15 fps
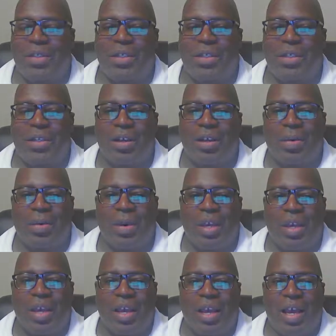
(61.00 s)
You know,
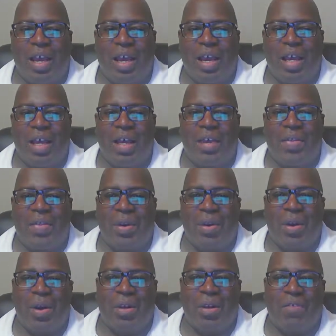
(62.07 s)
there
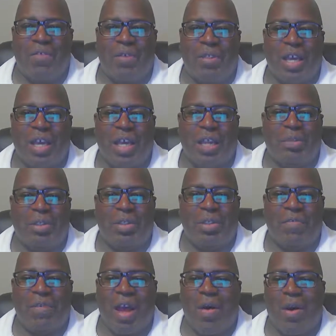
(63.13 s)
are different types of
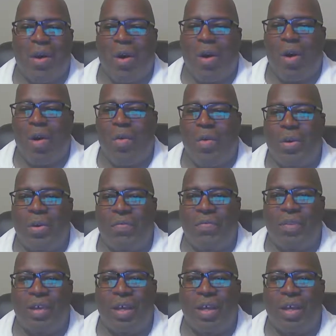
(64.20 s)
alcohol with